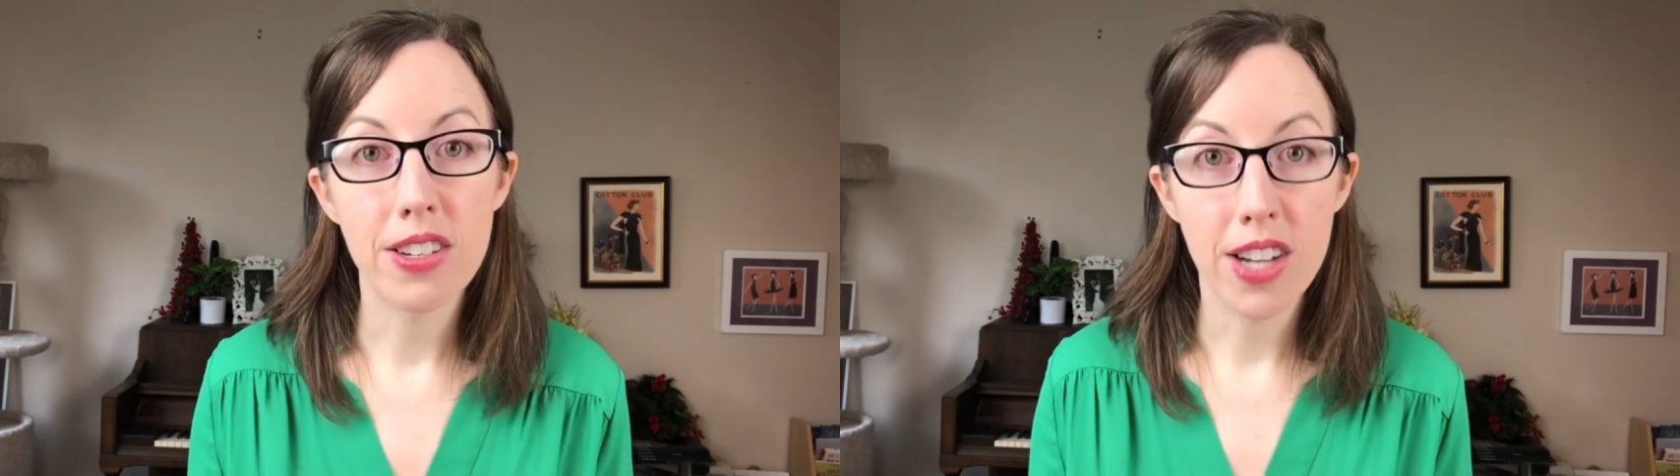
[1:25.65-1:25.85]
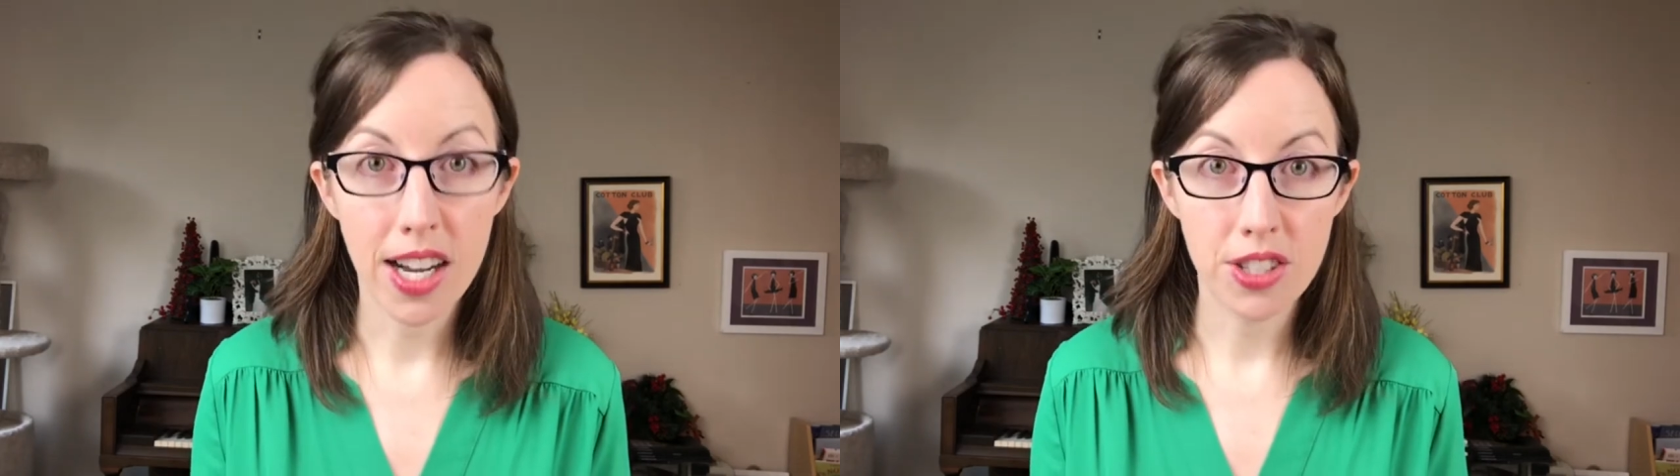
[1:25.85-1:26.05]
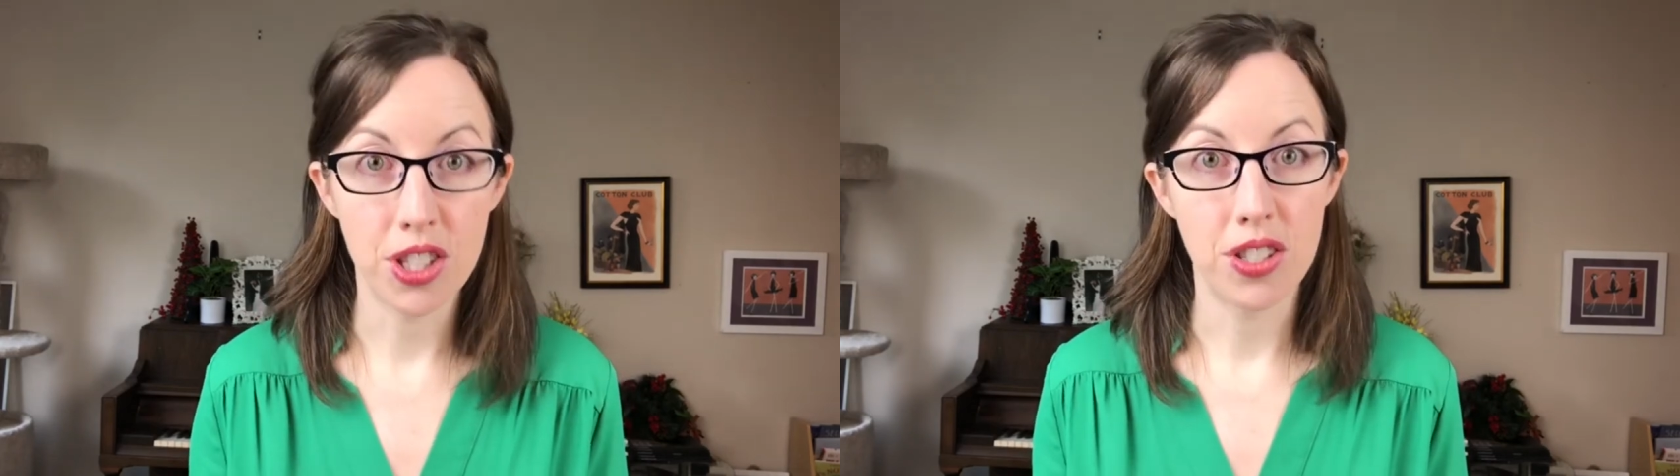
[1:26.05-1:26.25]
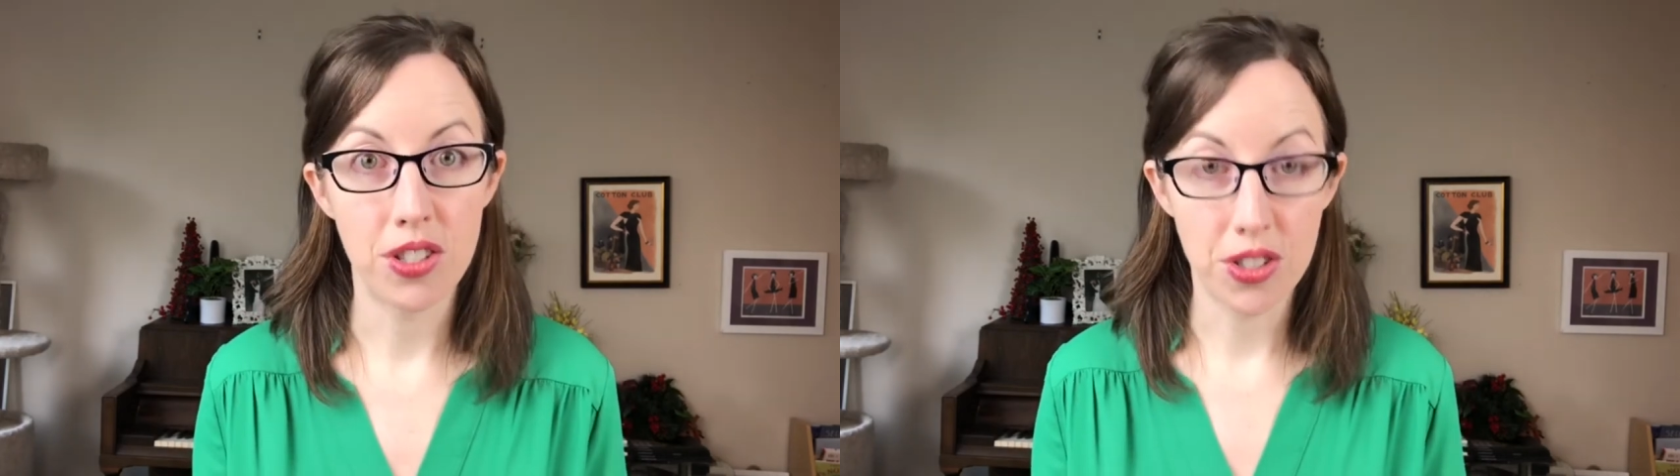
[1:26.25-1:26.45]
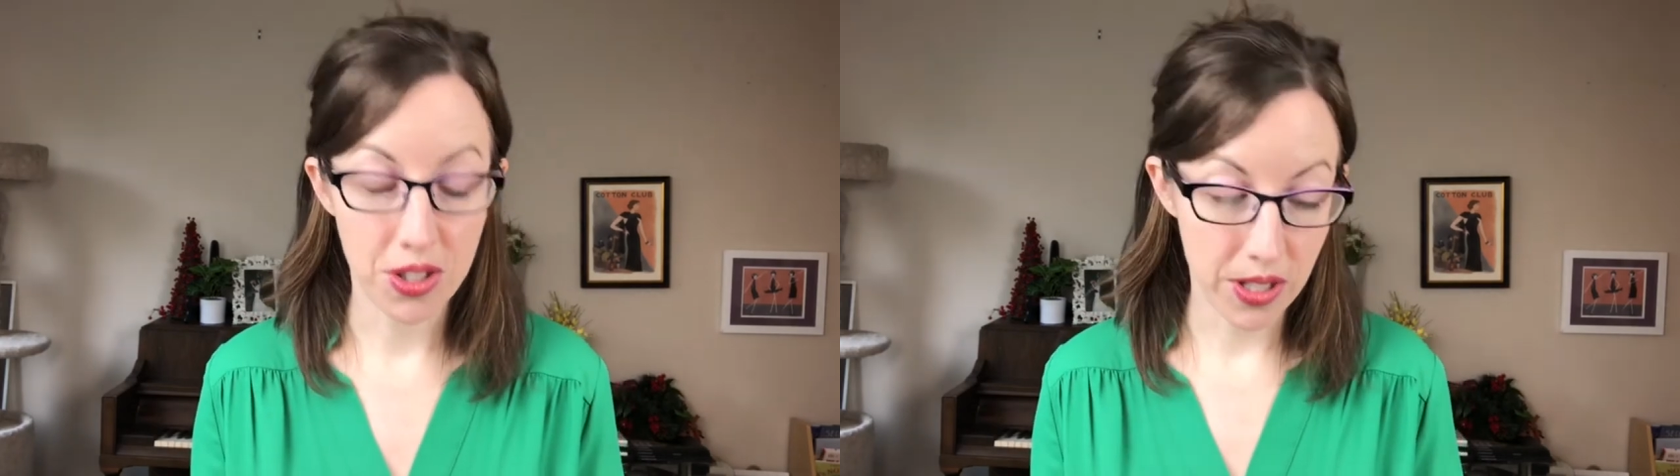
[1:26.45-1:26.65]
not
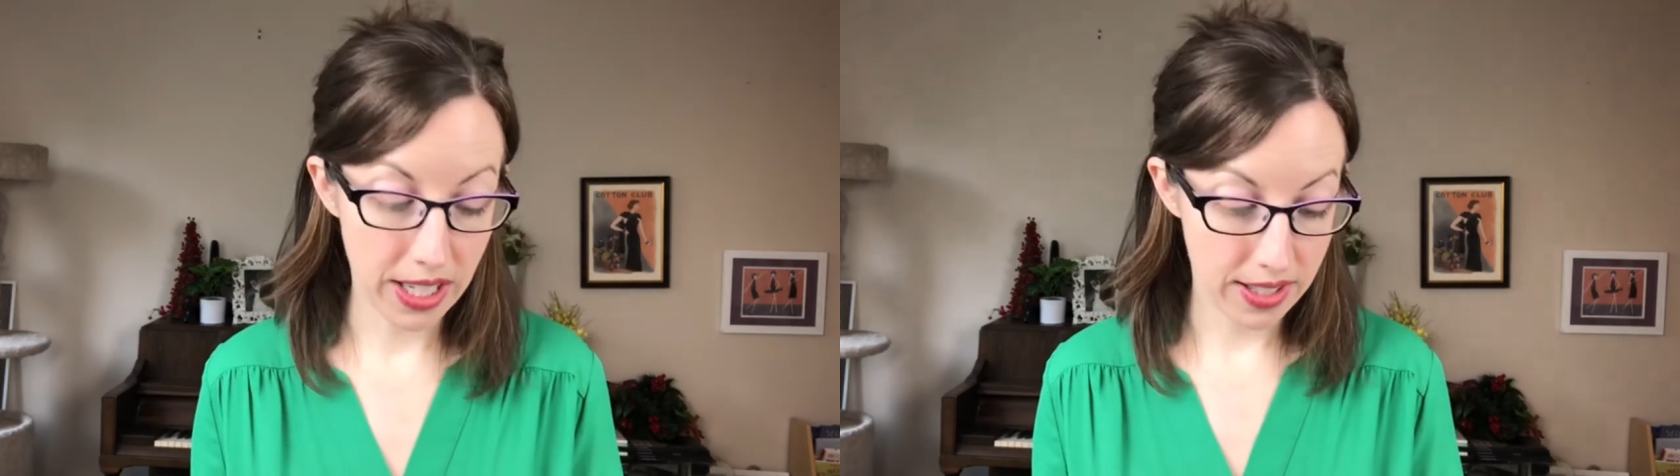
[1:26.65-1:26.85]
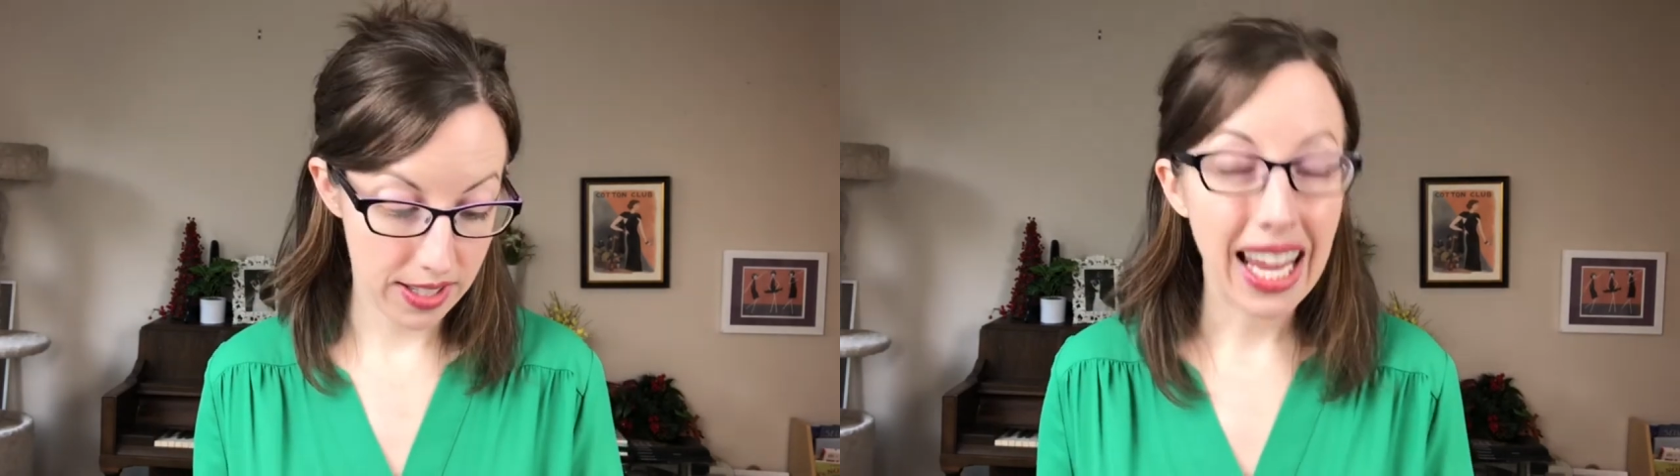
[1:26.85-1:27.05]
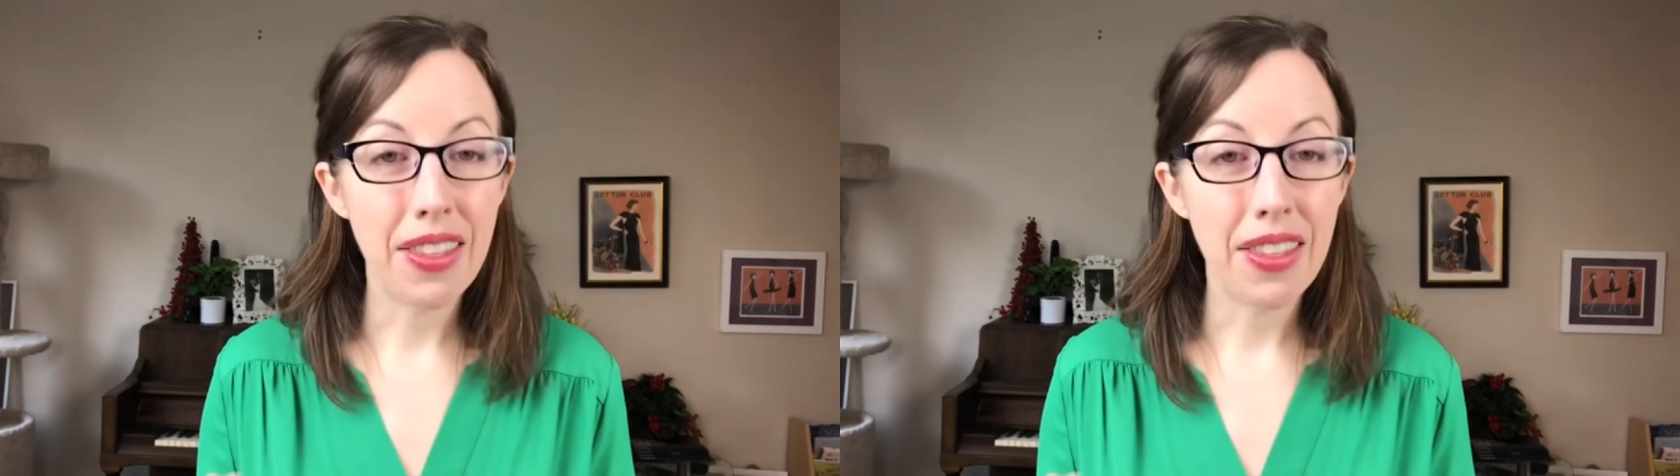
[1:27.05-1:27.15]
just your joints.